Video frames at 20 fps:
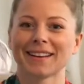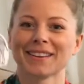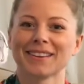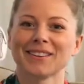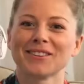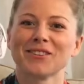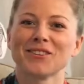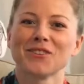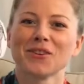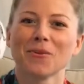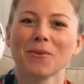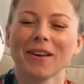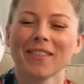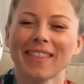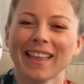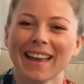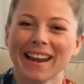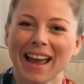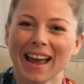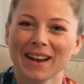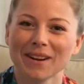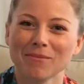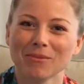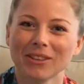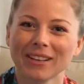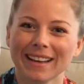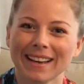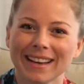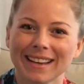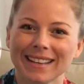Do you know what that animal
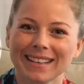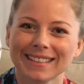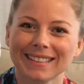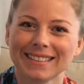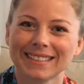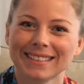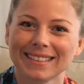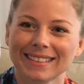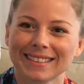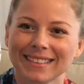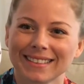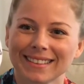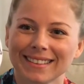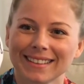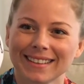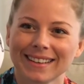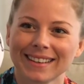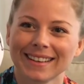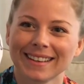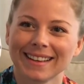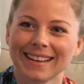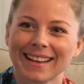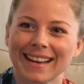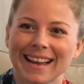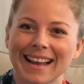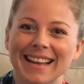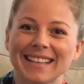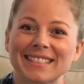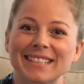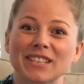is?
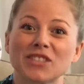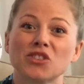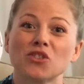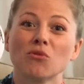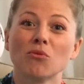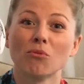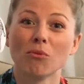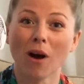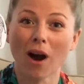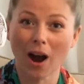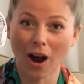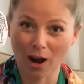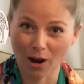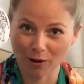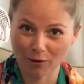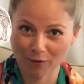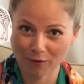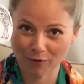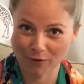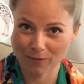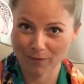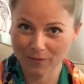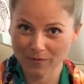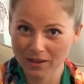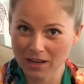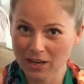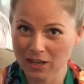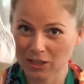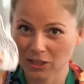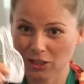It's a giraffe.
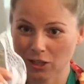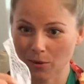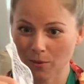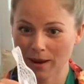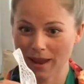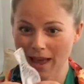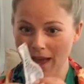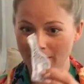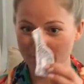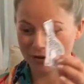So we have a